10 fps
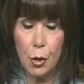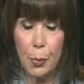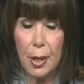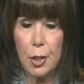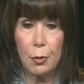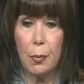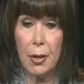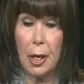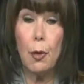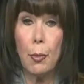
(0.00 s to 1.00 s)
press room
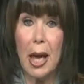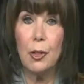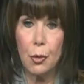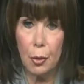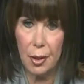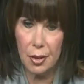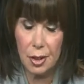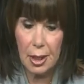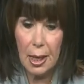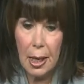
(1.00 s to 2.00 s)
that I ran towards
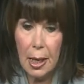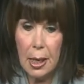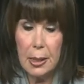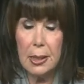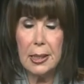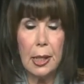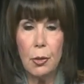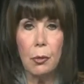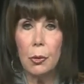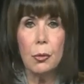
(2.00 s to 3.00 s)
to say,
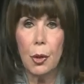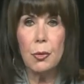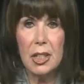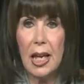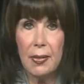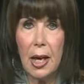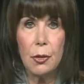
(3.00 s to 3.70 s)
don't say that.